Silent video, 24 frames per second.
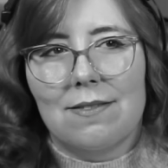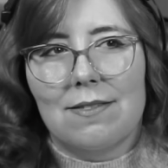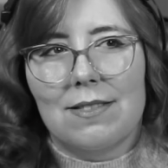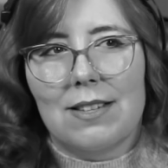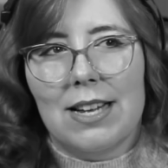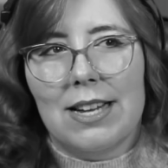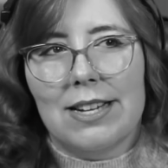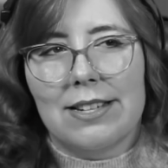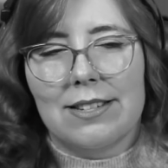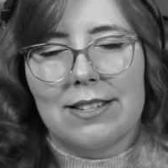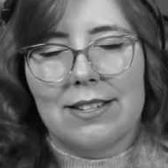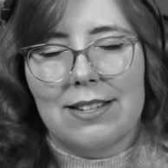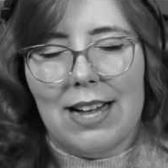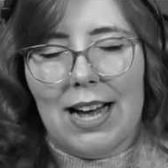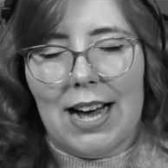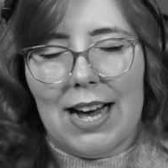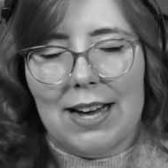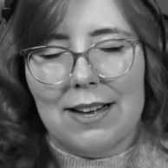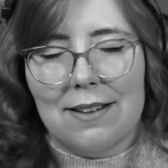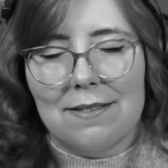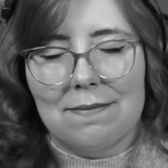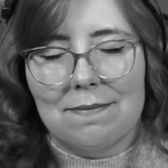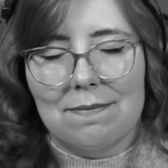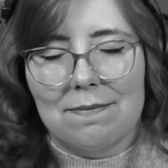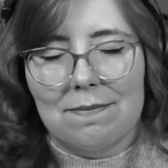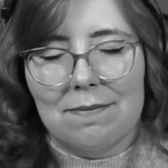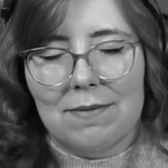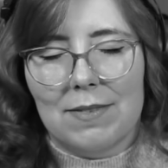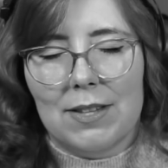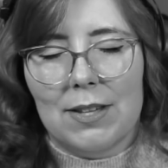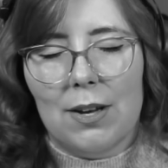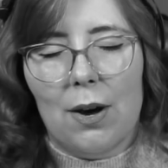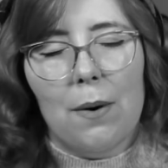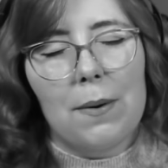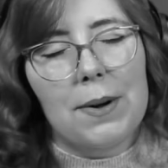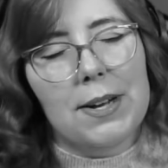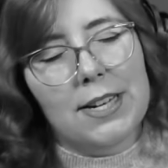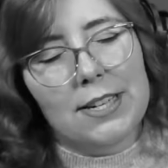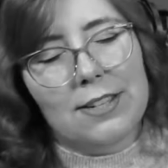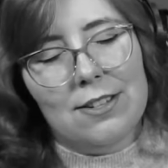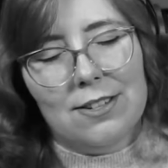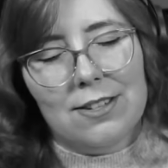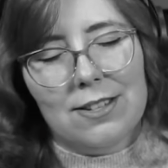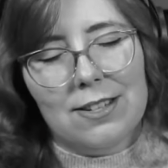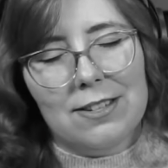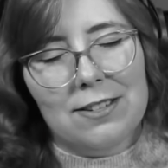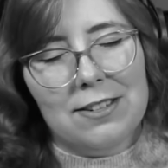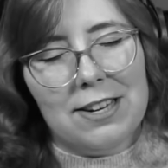It's not going
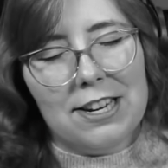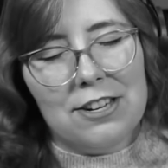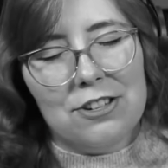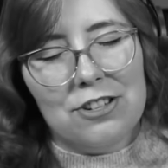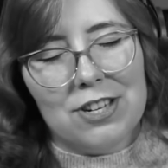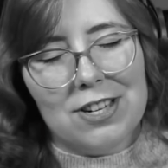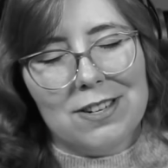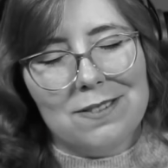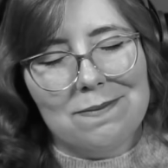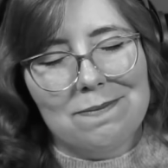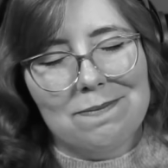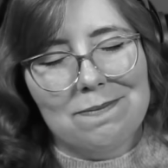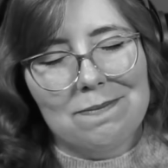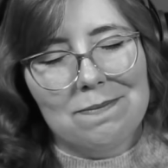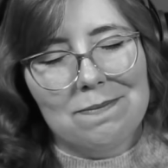to the station.